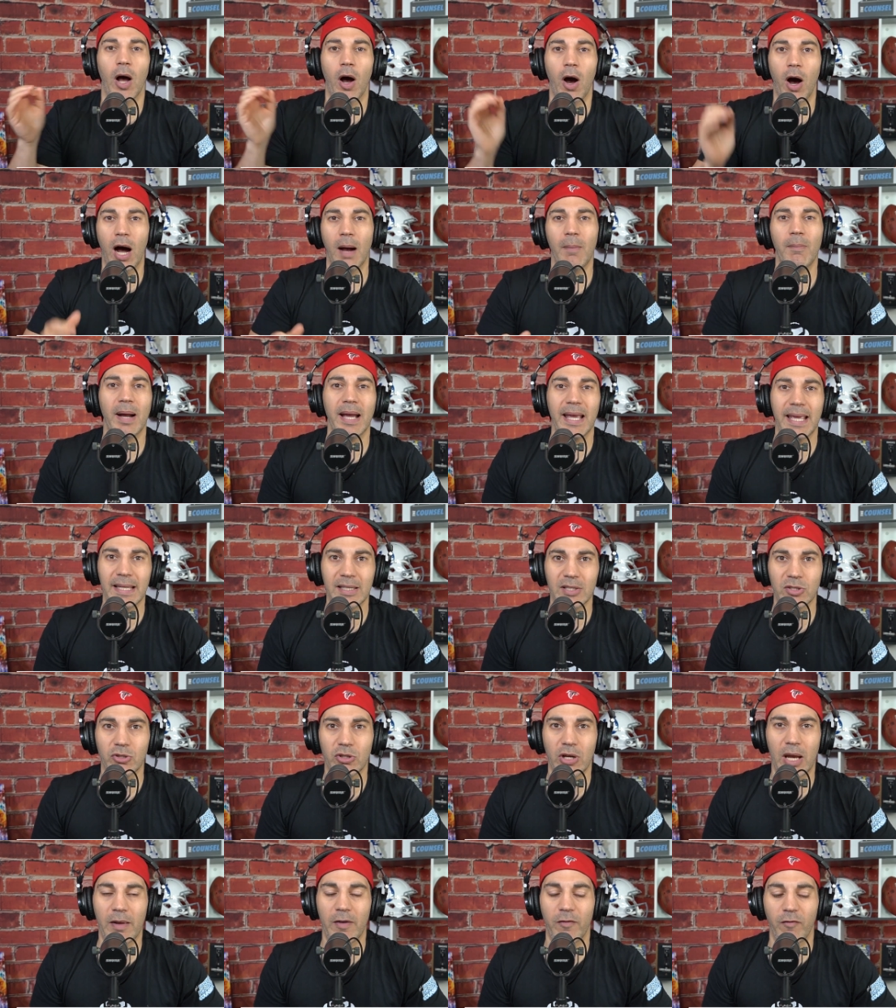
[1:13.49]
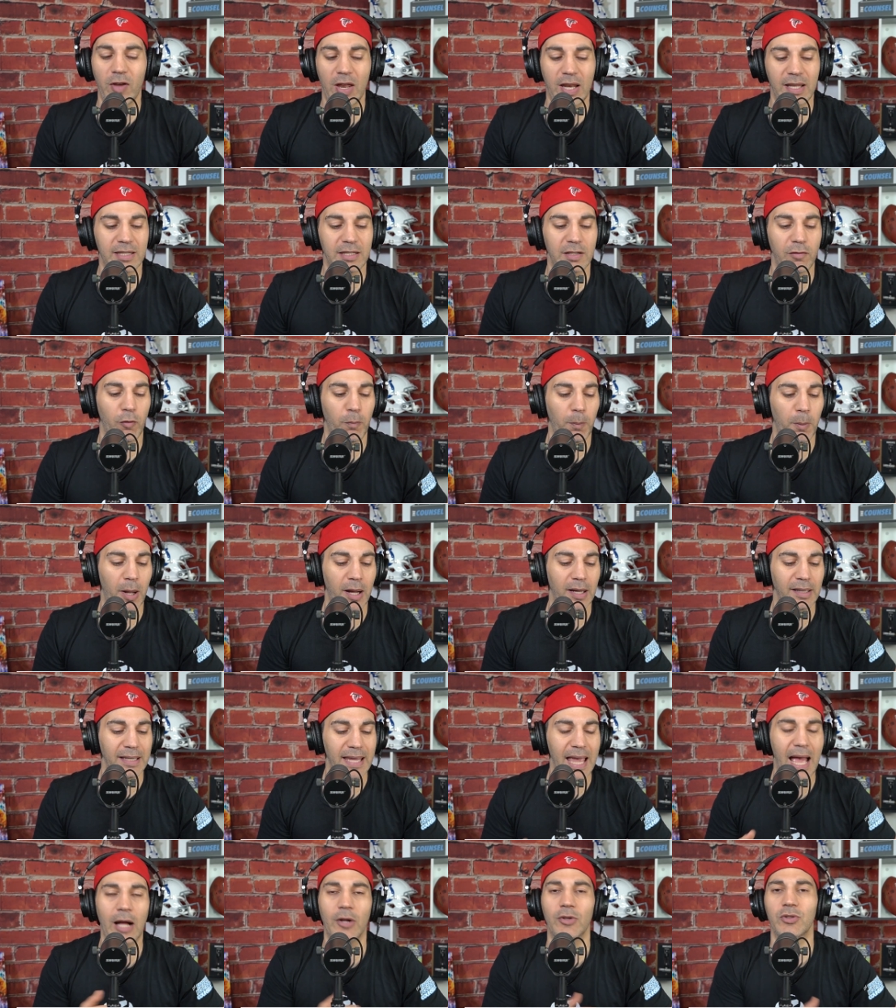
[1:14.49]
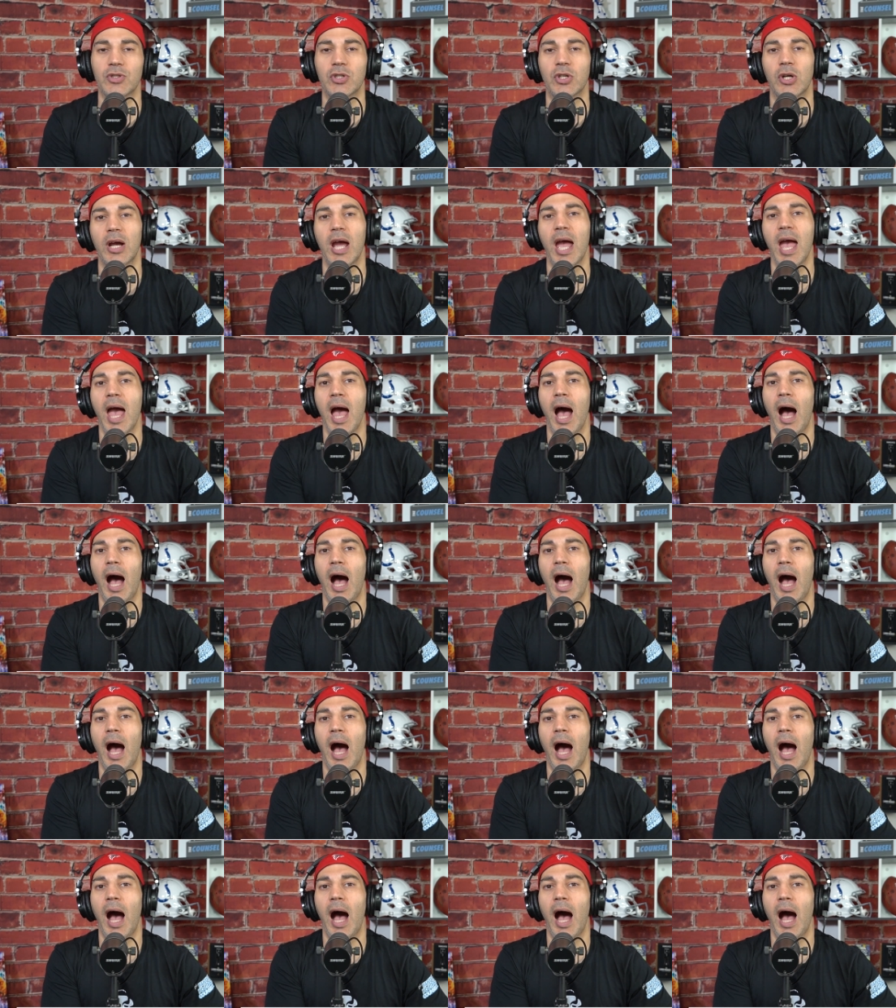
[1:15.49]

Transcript: on my Instagram, Fantasy Football Counselor.